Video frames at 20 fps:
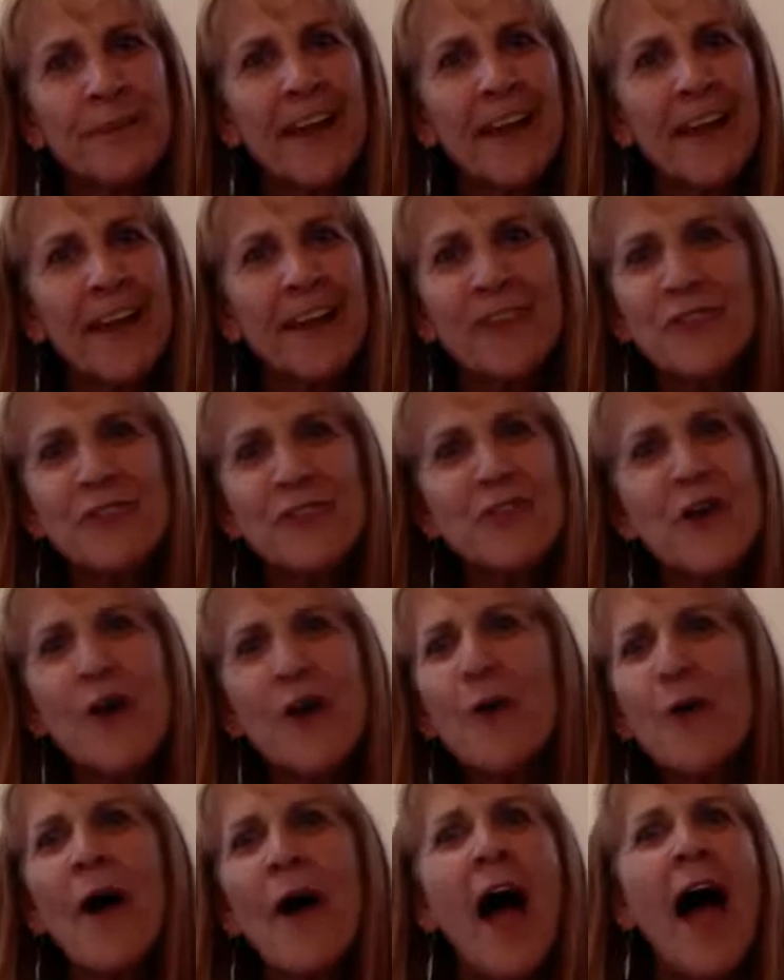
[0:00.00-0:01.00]
And
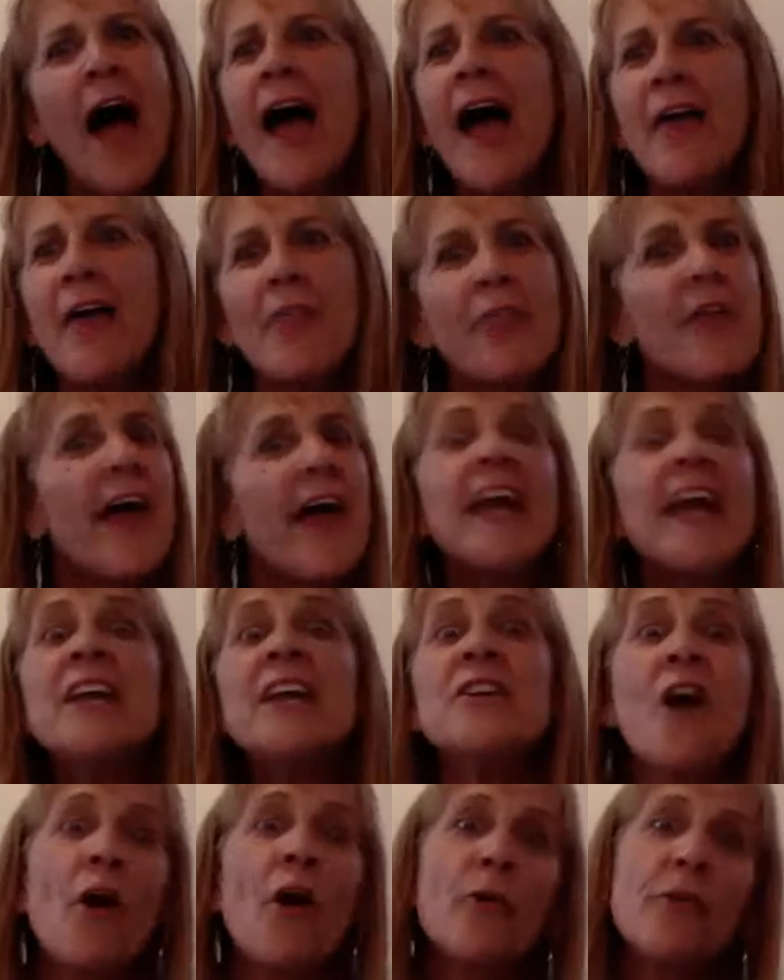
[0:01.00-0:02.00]
so they
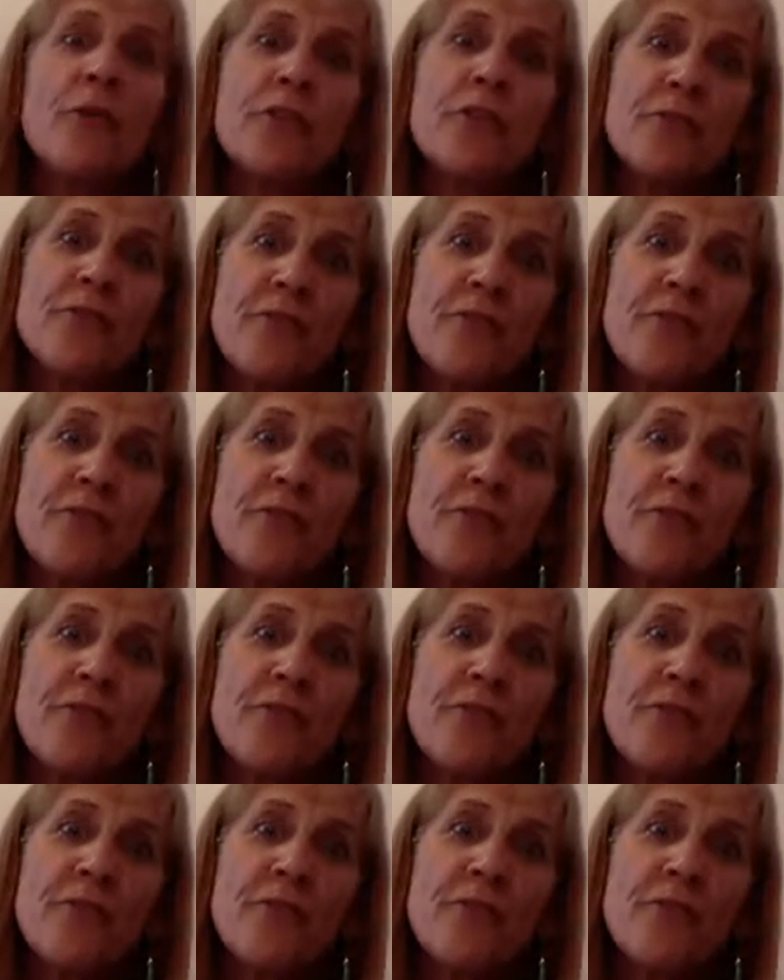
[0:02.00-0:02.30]
know that the